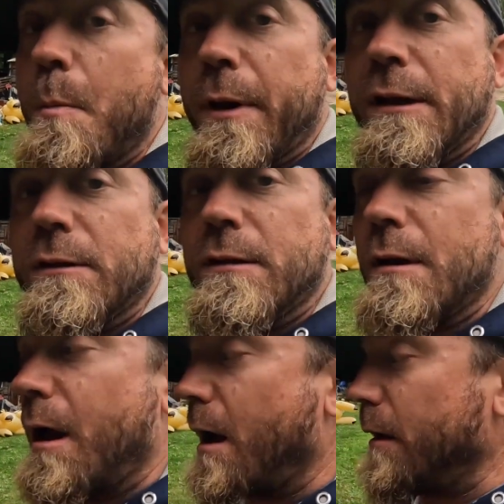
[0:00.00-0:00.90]
but it doesn't
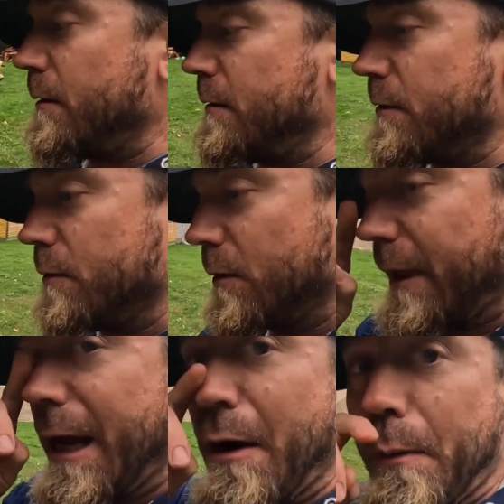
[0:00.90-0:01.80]
look
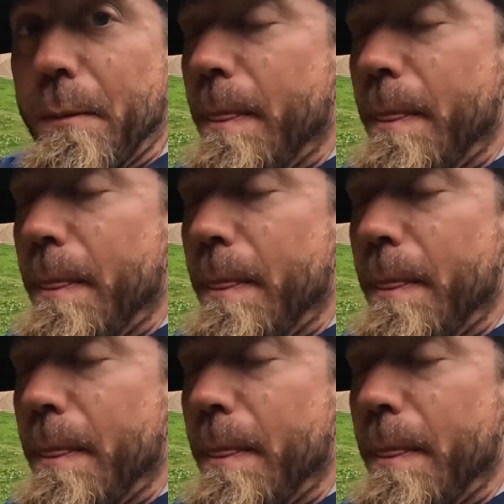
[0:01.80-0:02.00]
like hell.